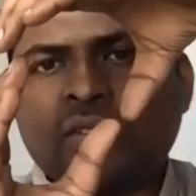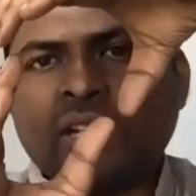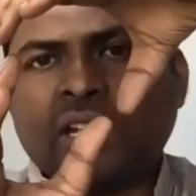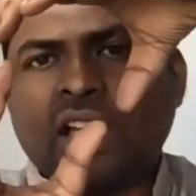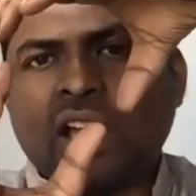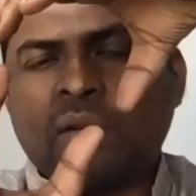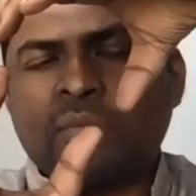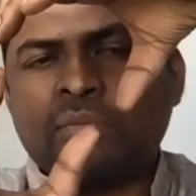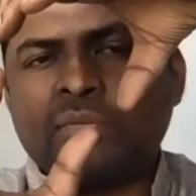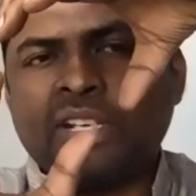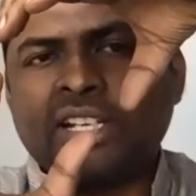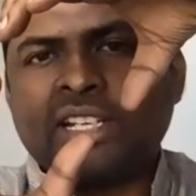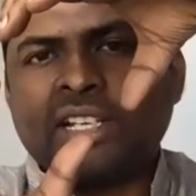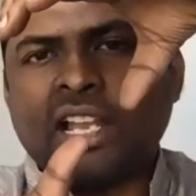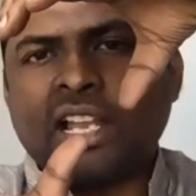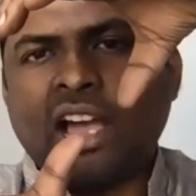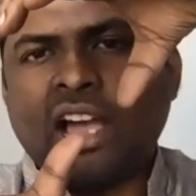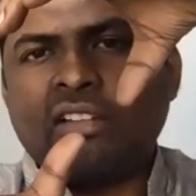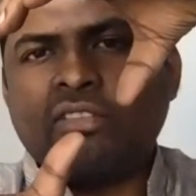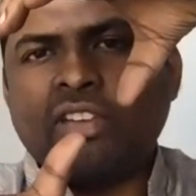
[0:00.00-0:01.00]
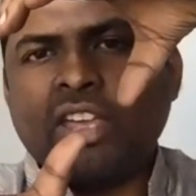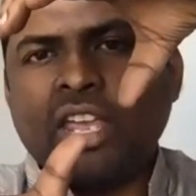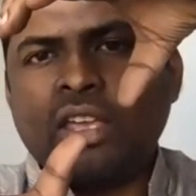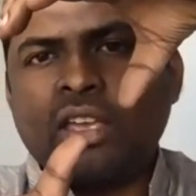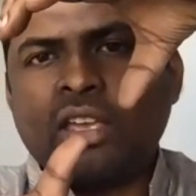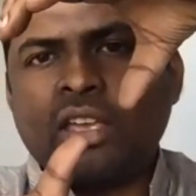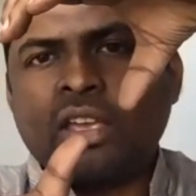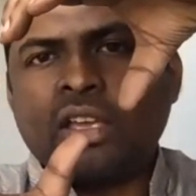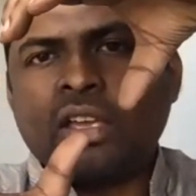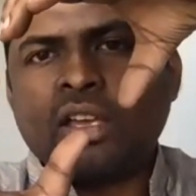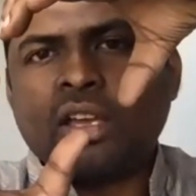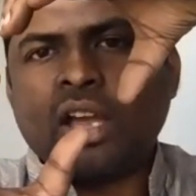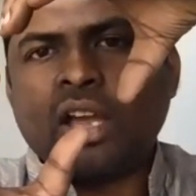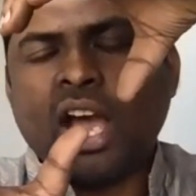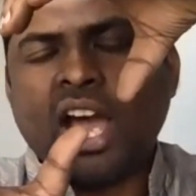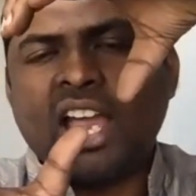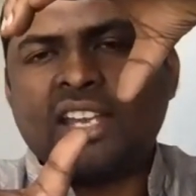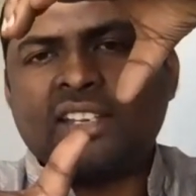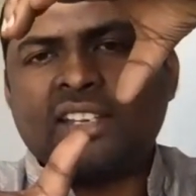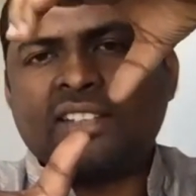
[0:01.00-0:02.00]
will come little away
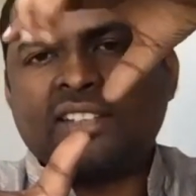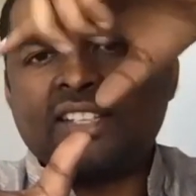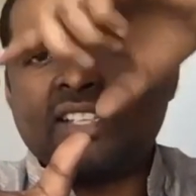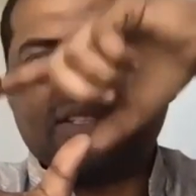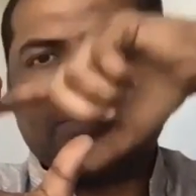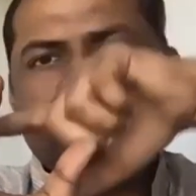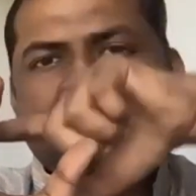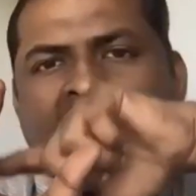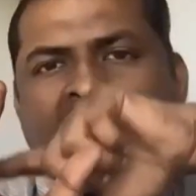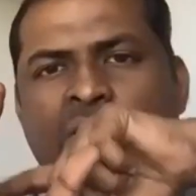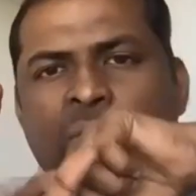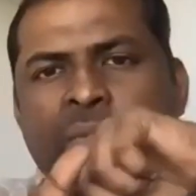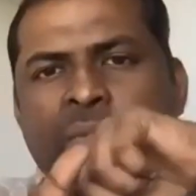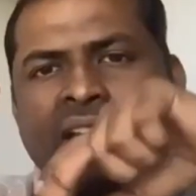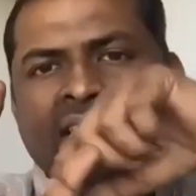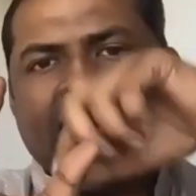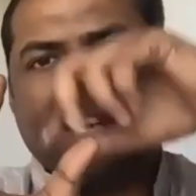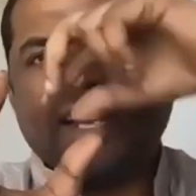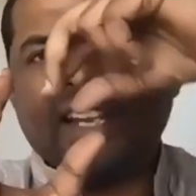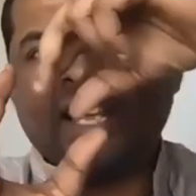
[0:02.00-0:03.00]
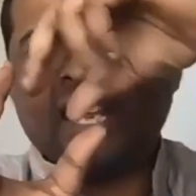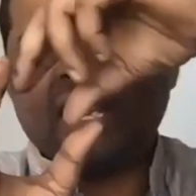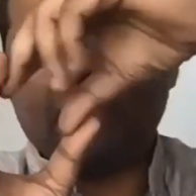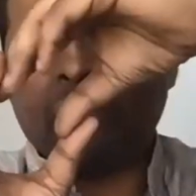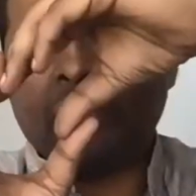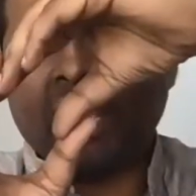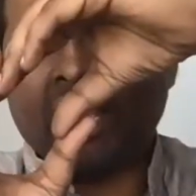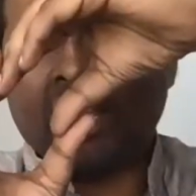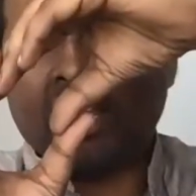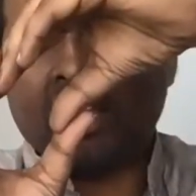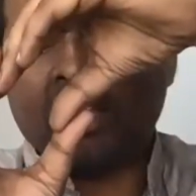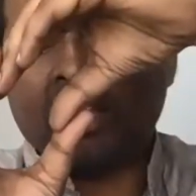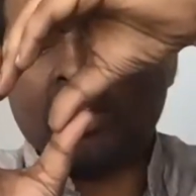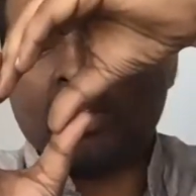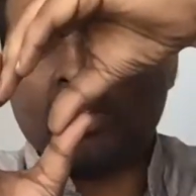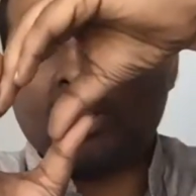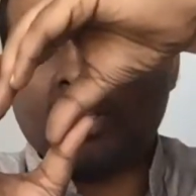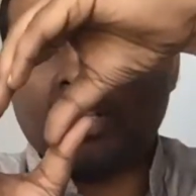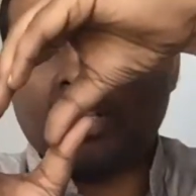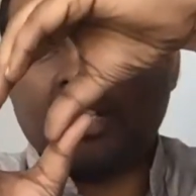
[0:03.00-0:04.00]
and this become a lid and make a,
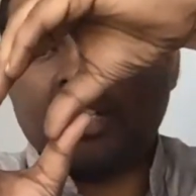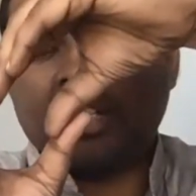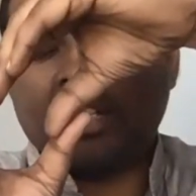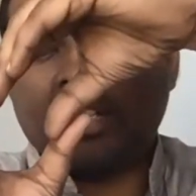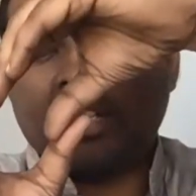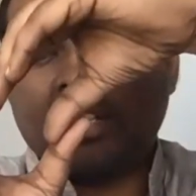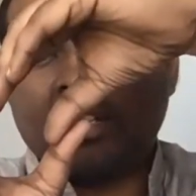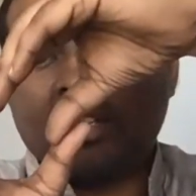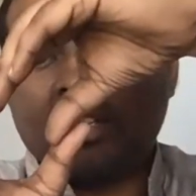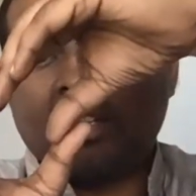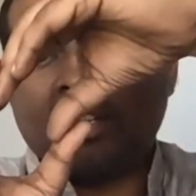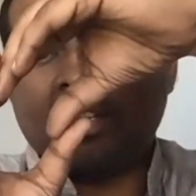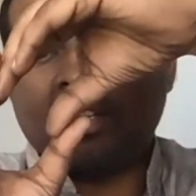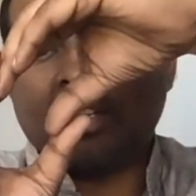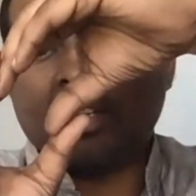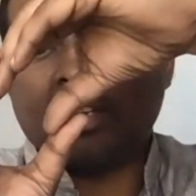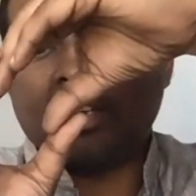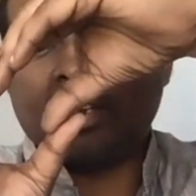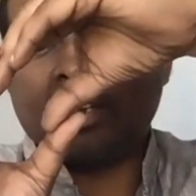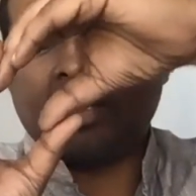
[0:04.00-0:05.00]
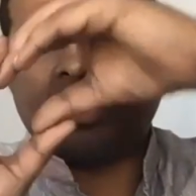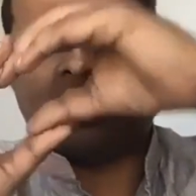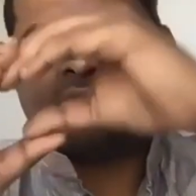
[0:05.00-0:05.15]
a, a